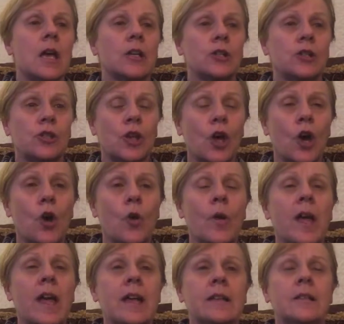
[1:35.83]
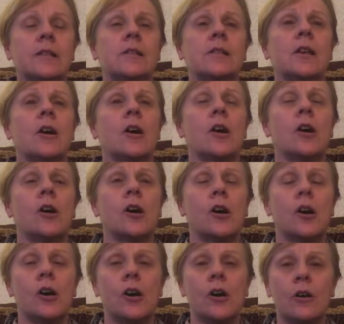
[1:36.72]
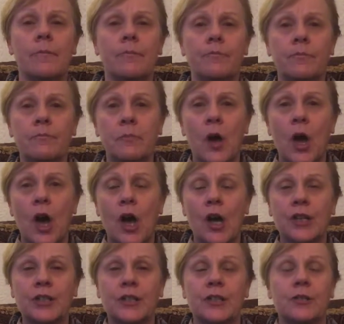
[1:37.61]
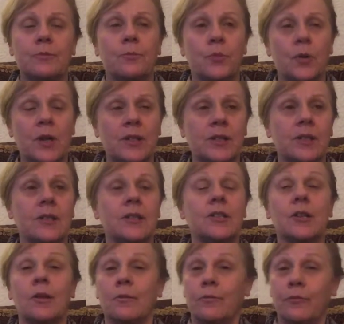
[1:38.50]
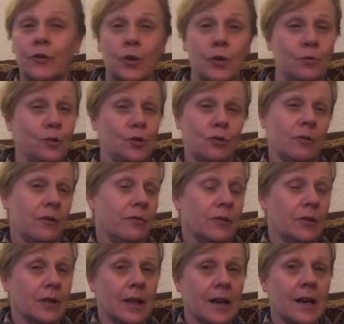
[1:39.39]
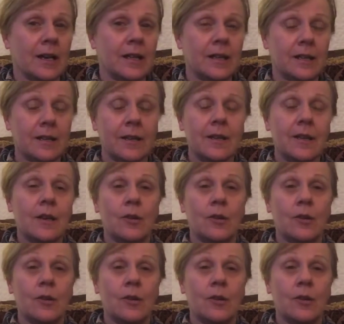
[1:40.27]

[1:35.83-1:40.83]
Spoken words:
So it's our past, present and future, if you like,